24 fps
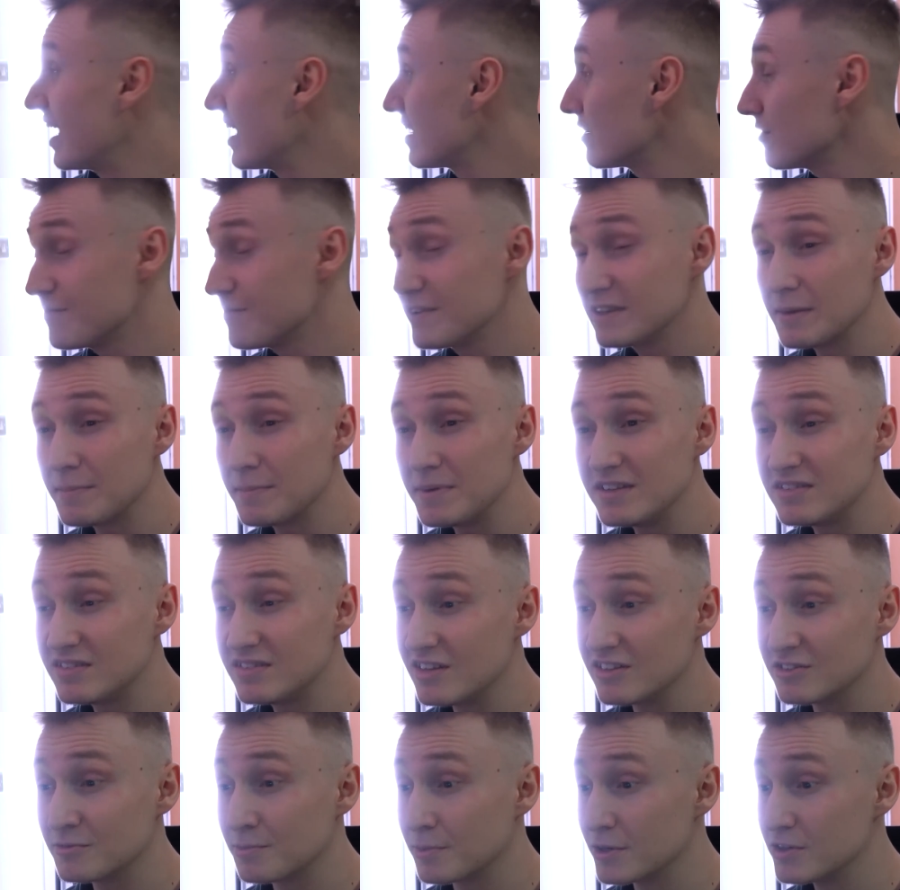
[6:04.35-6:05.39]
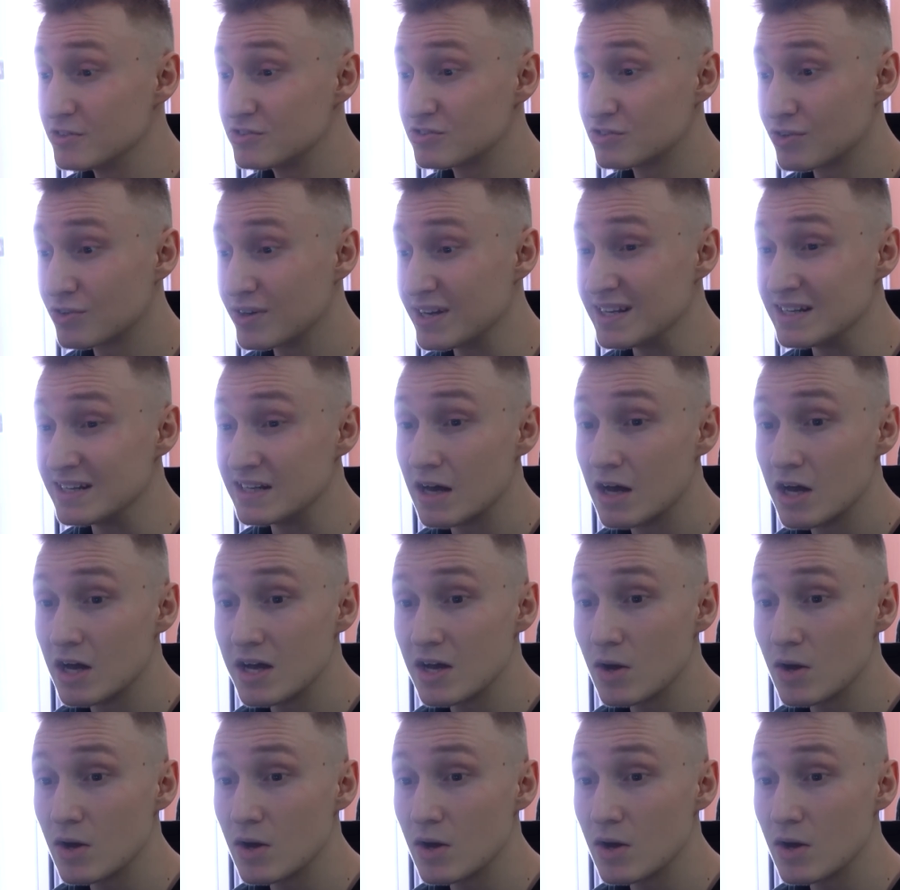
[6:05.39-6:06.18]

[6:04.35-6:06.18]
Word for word: I don't think the PC has blue screened